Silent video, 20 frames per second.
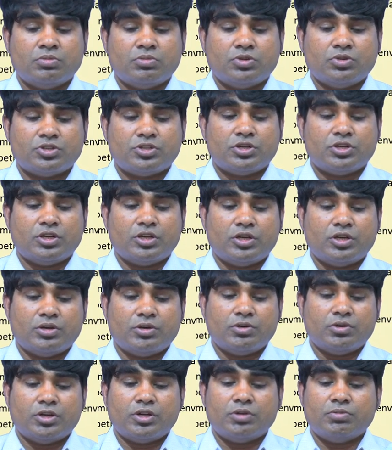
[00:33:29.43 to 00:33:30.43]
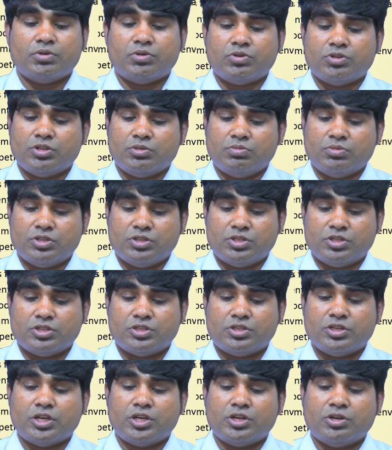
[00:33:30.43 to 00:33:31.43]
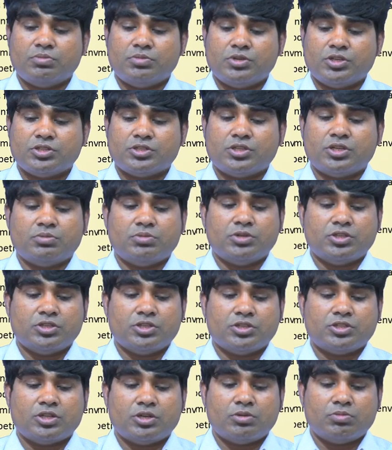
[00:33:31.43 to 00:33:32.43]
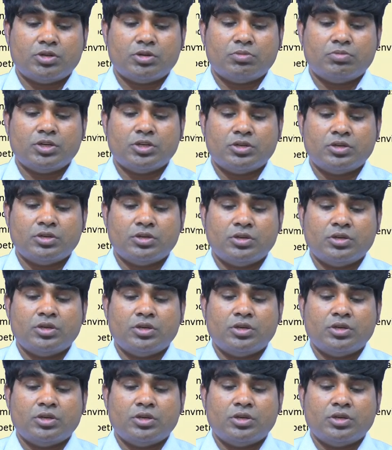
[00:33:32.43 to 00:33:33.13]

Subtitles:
must aware about the business dynamics and business environment,